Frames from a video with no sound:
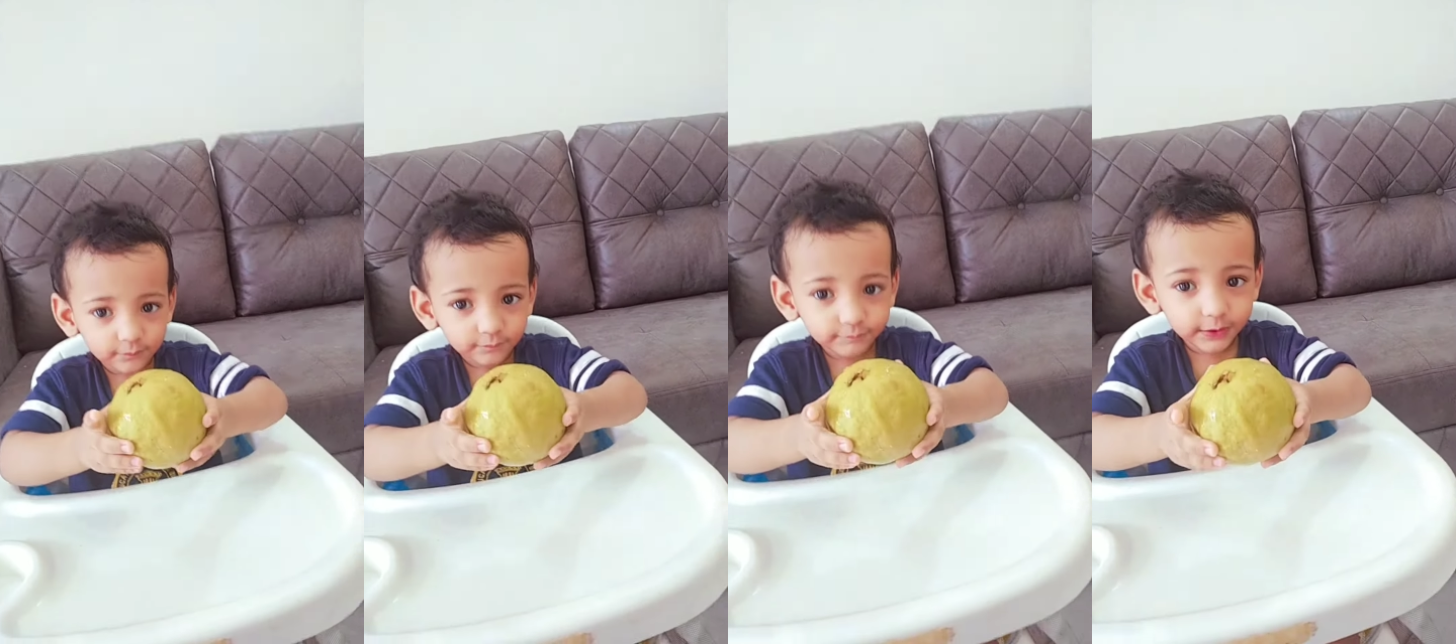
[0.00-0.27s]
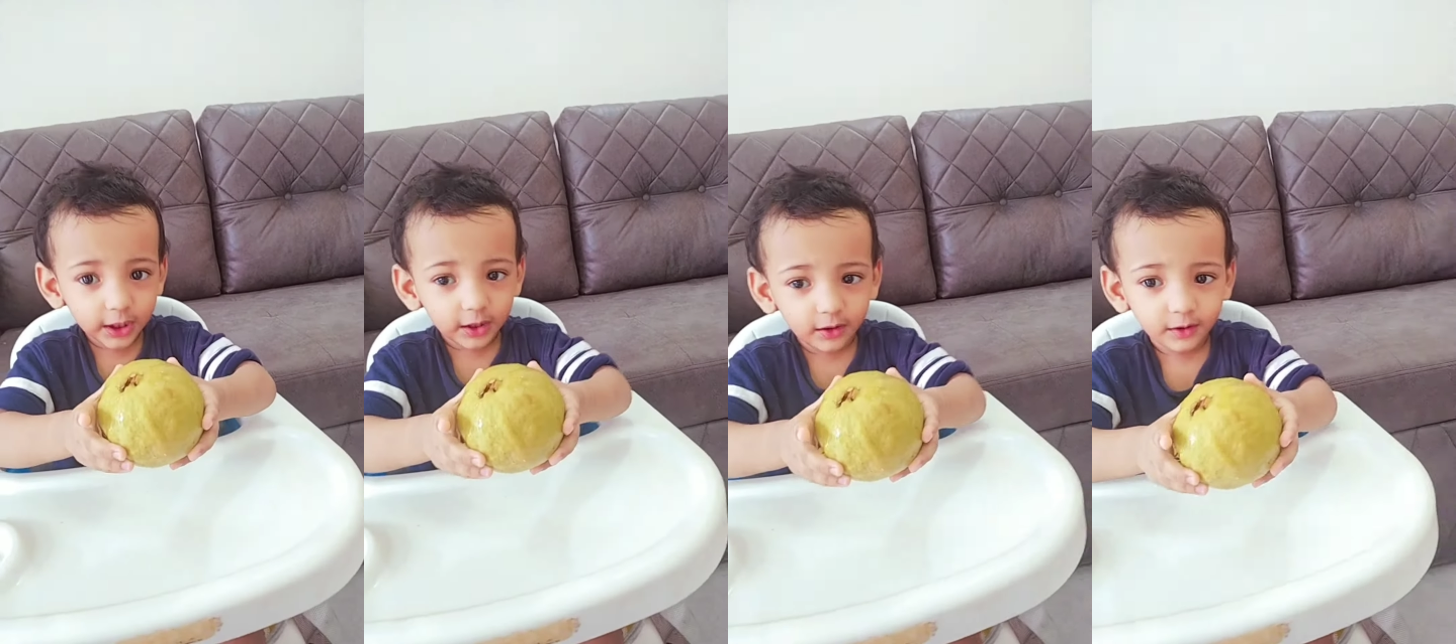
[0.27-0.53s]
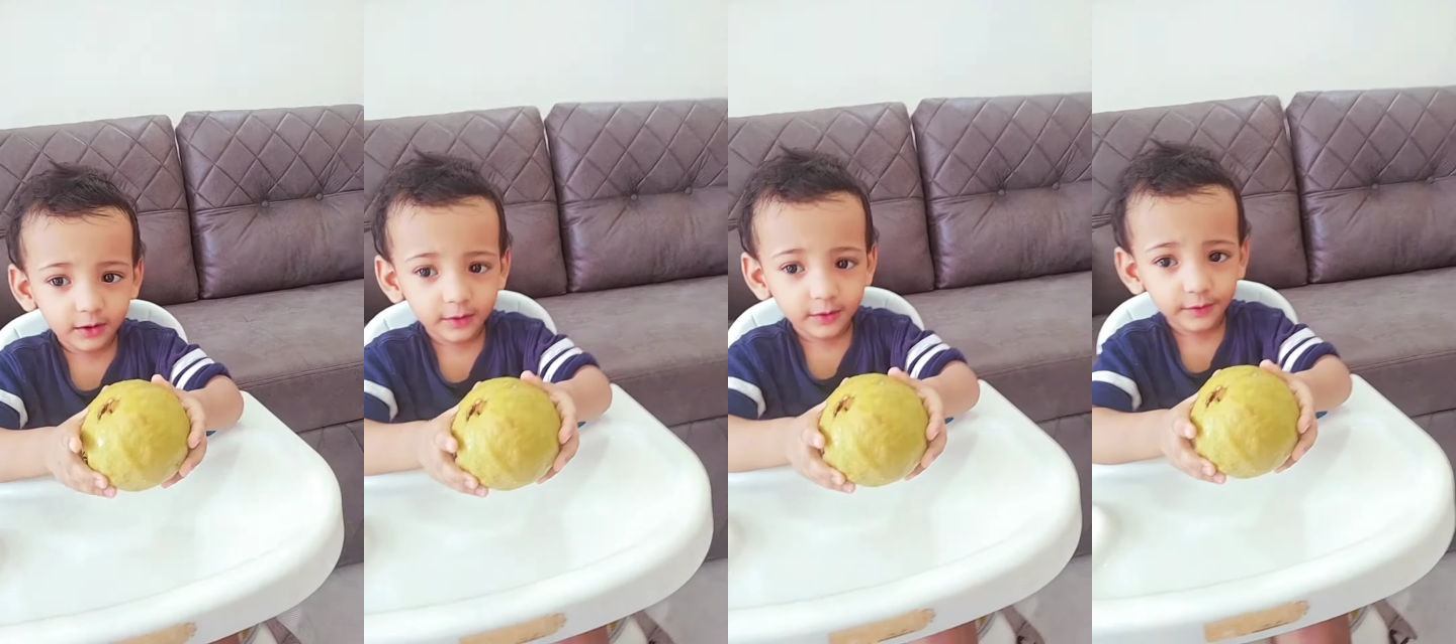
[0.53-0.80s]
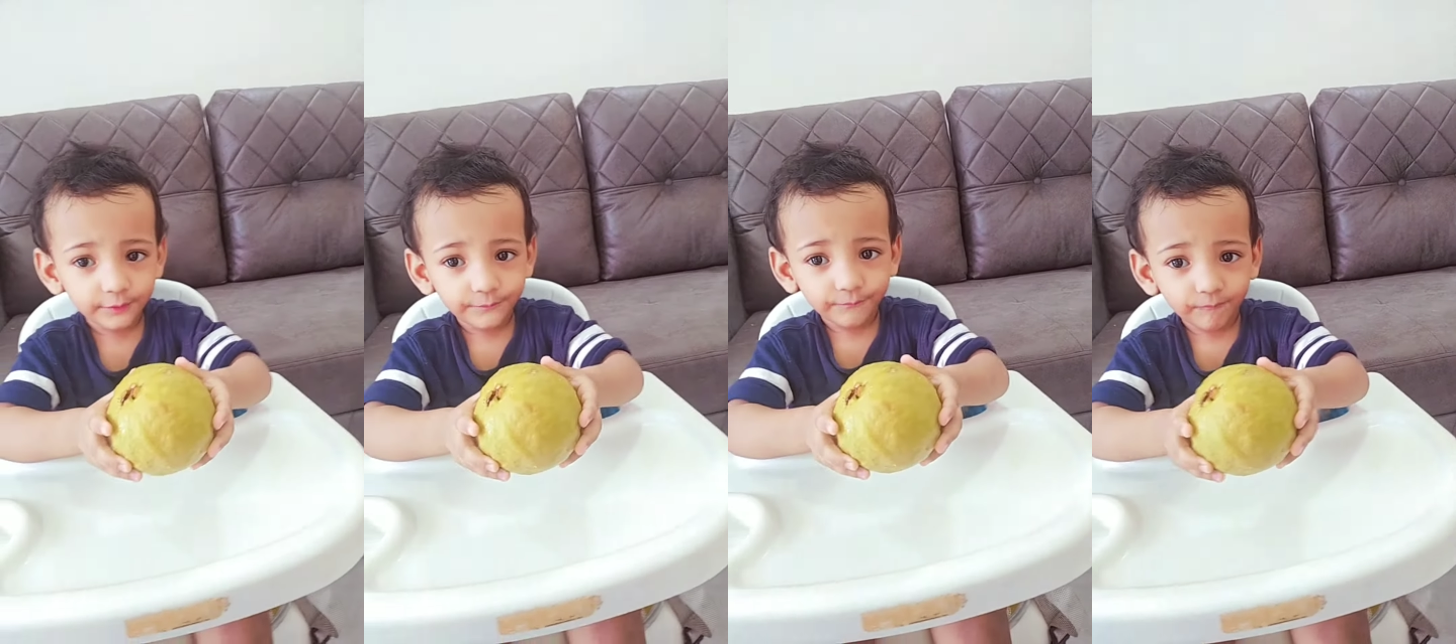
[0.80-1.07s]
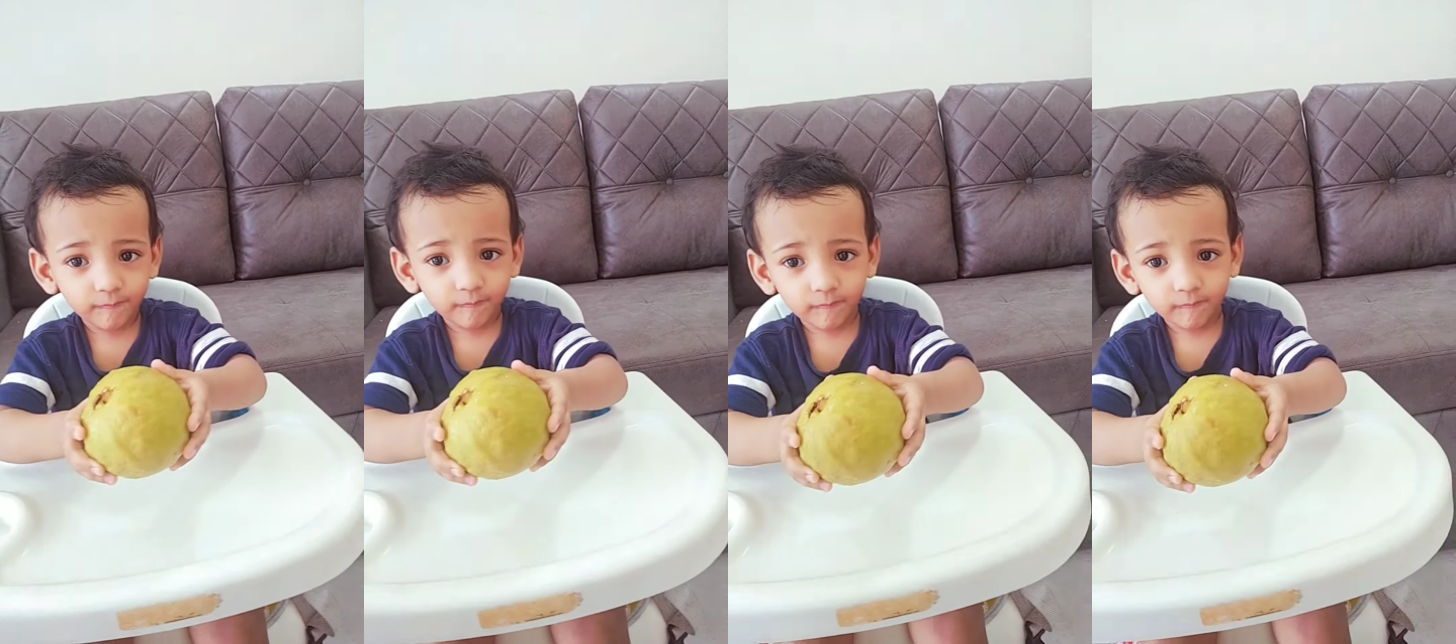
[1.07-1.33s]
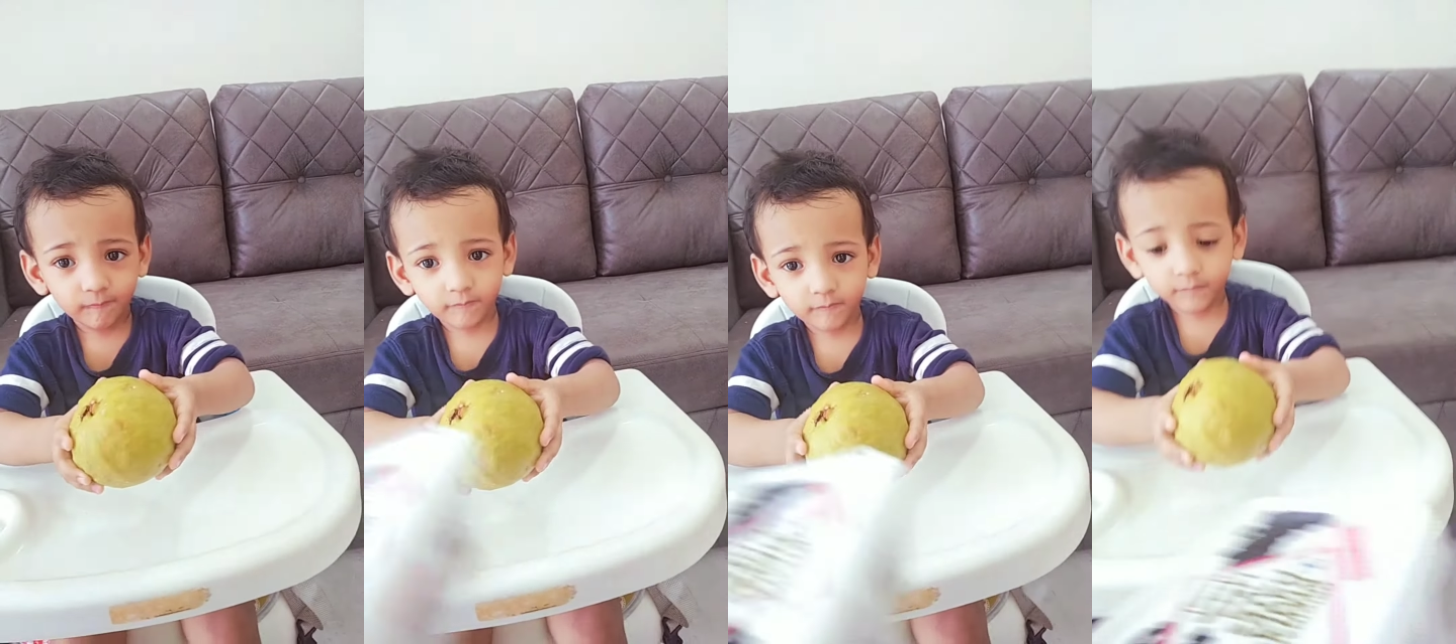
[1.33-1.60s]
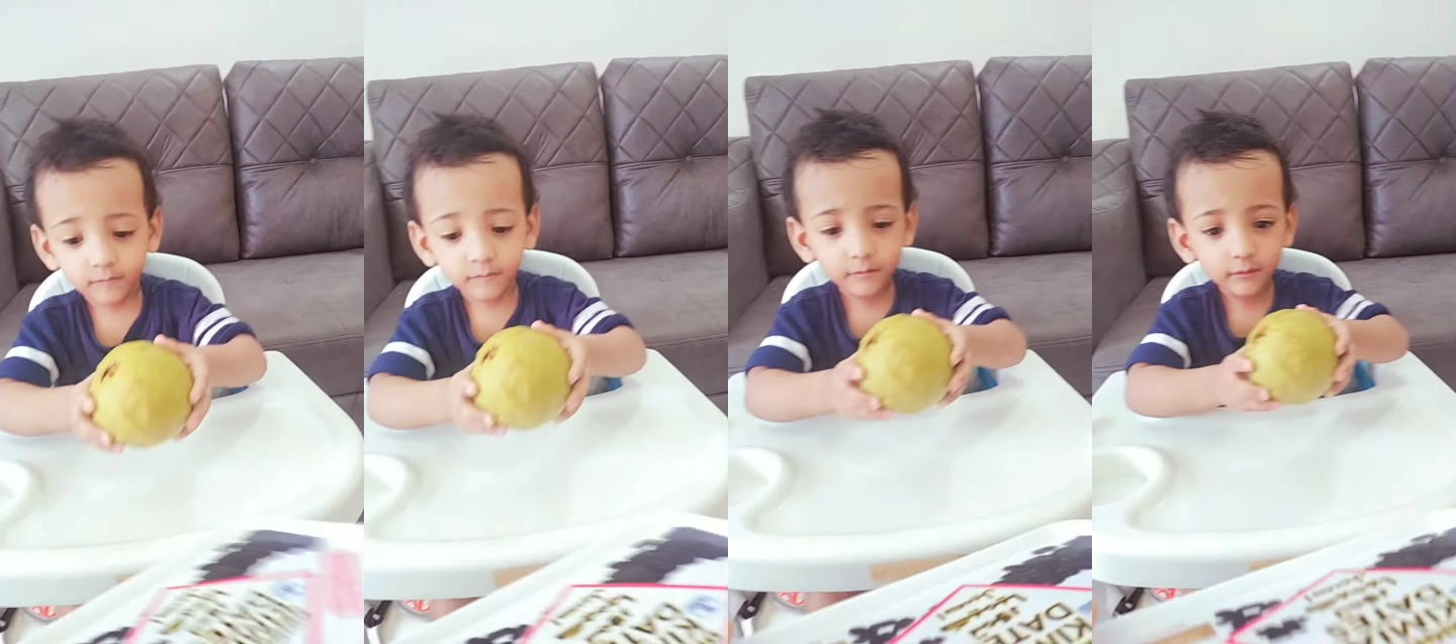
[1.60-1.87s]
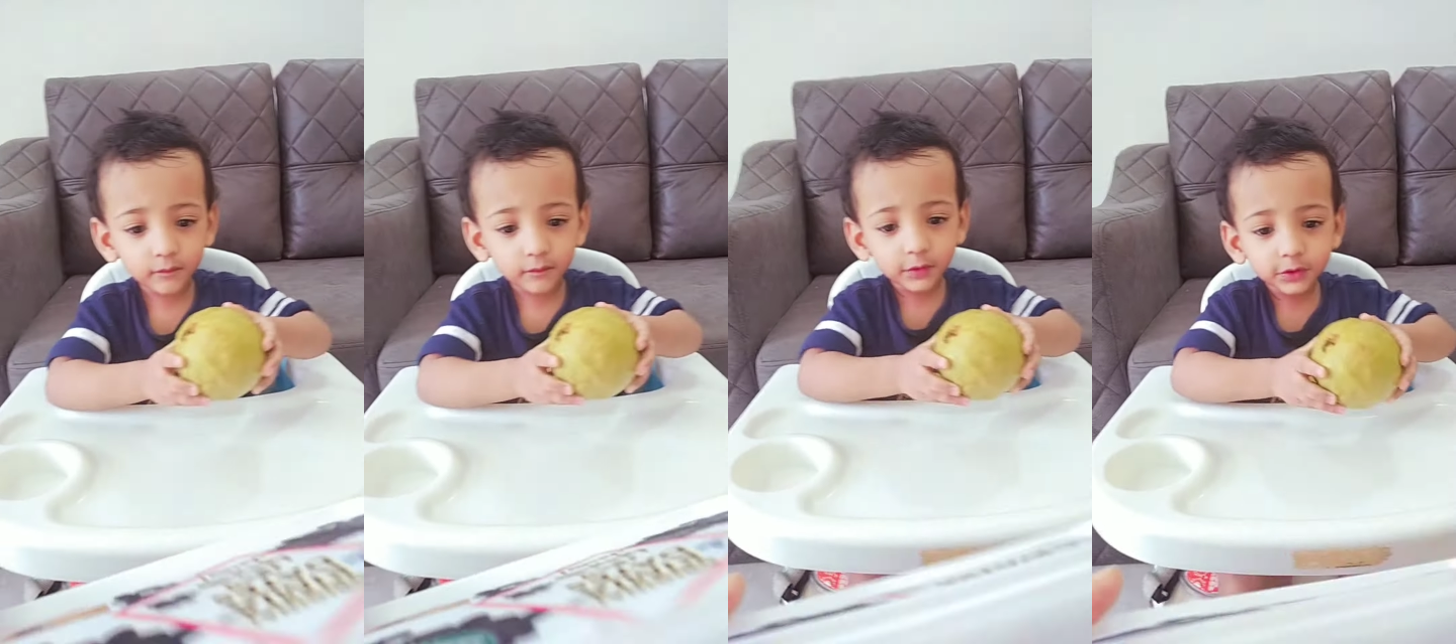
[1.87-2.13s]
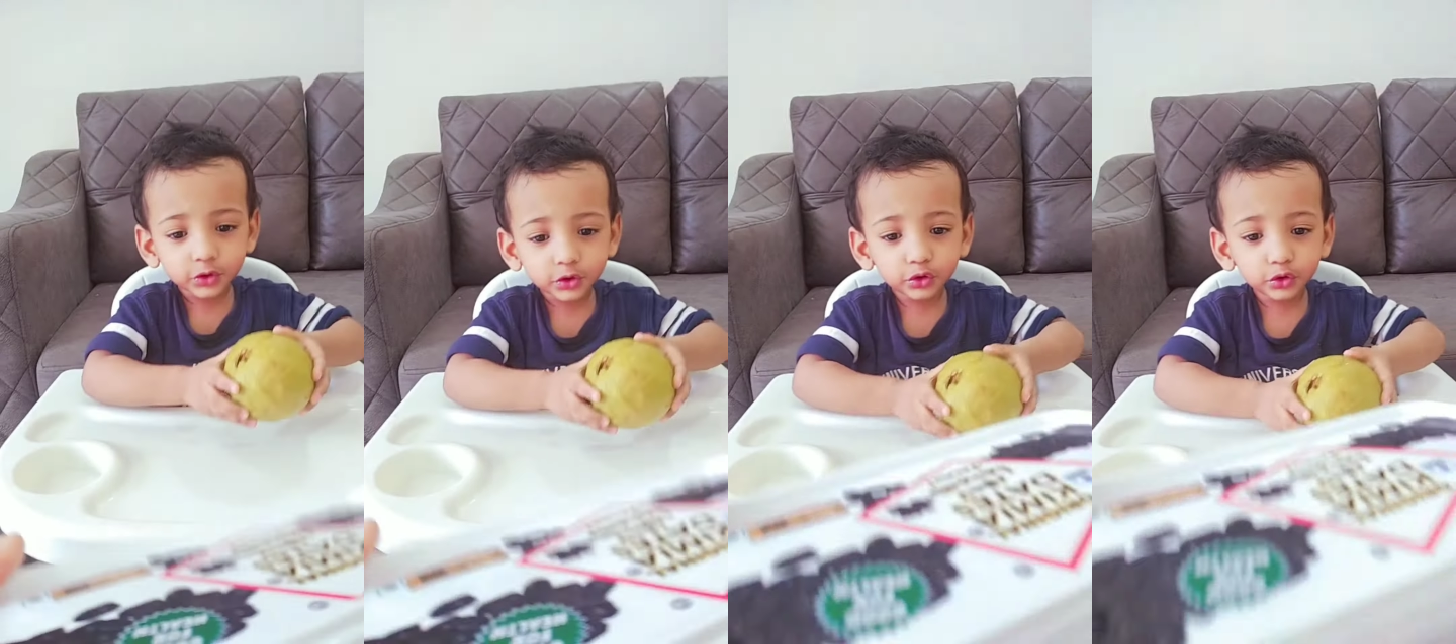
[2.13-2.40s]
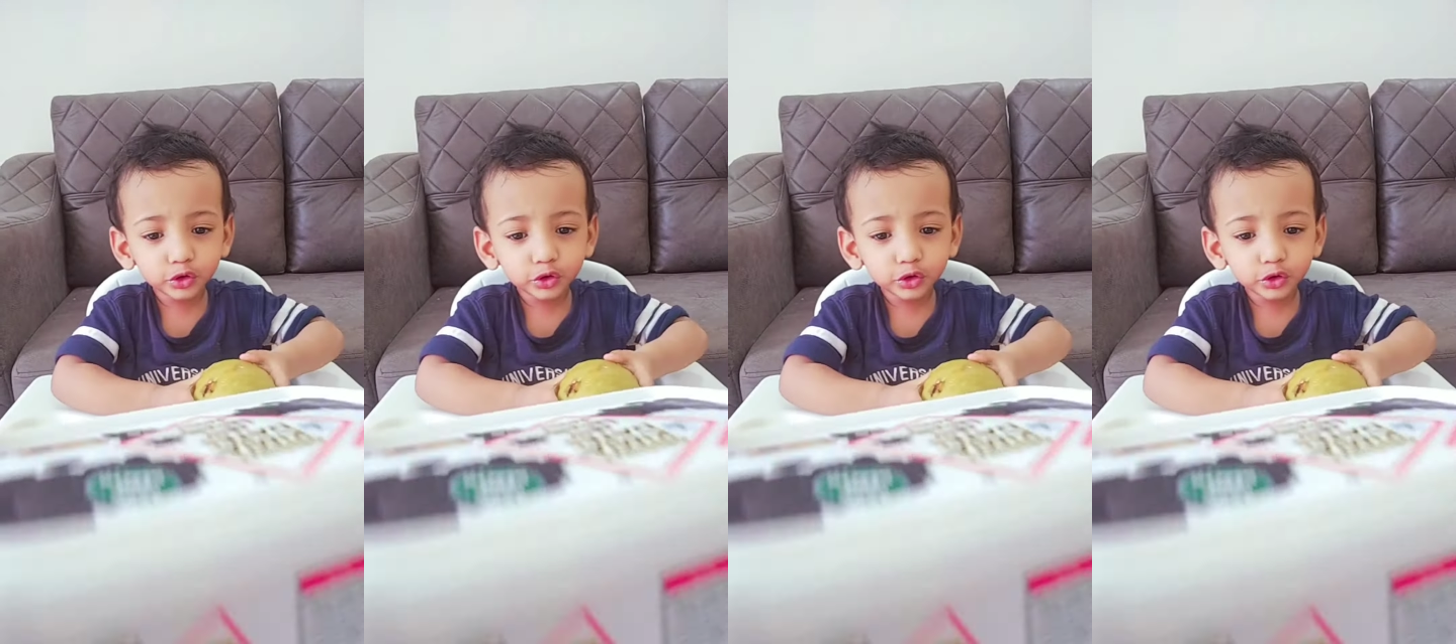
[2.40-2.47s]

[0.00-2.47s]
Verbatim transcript: Okay. And what is this?